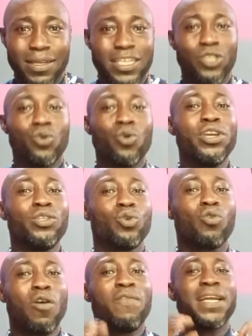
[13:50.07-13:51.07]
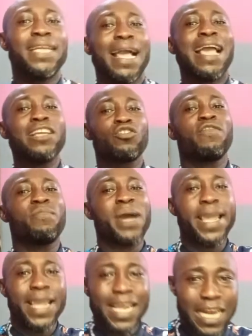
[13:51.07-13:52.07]
is going to cover the eyes of
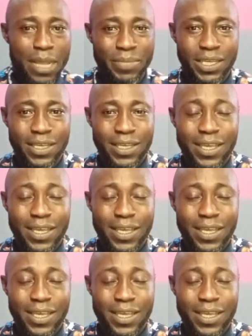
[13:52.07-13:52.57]
my enemy,